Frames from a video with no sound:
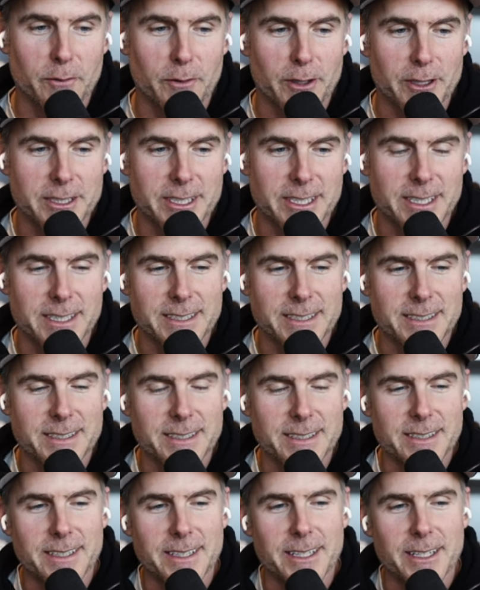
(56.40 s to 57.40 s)
version because,
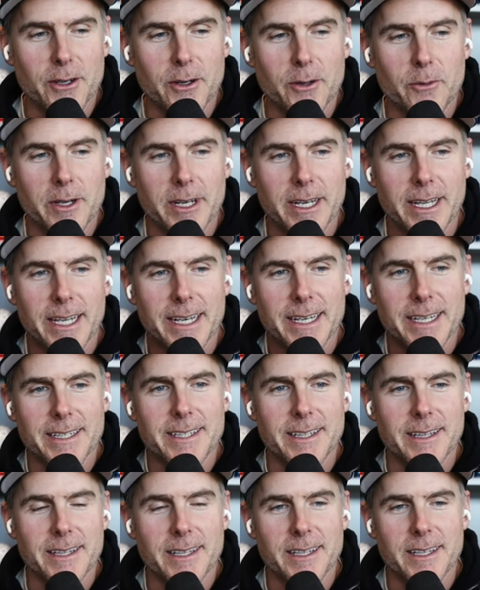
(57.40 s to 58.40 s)
you know, I want to get
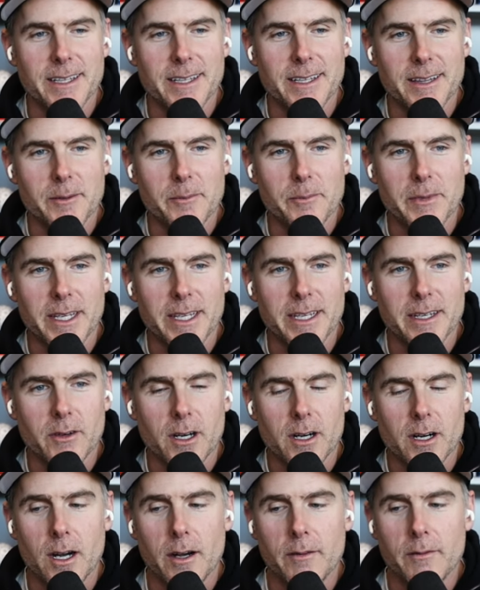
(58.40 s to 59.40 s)
into the meat of our
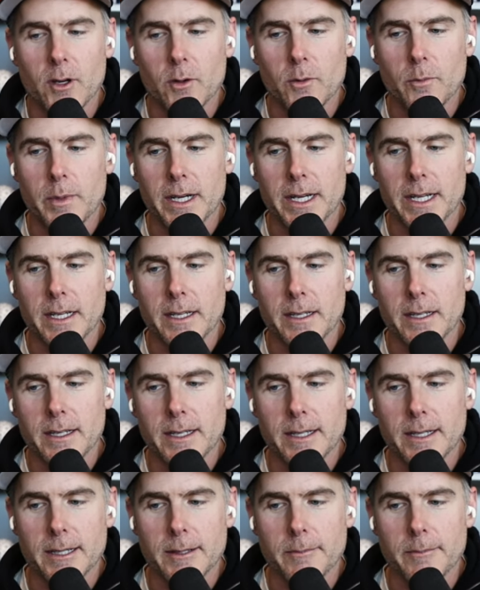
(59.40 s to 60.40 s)
convo. But
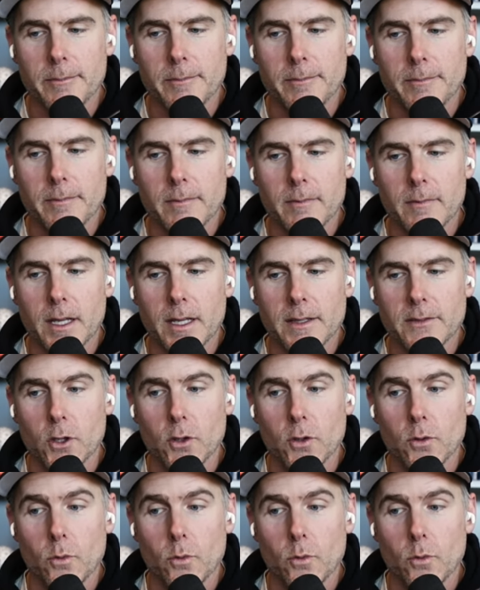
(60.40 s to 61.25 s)
so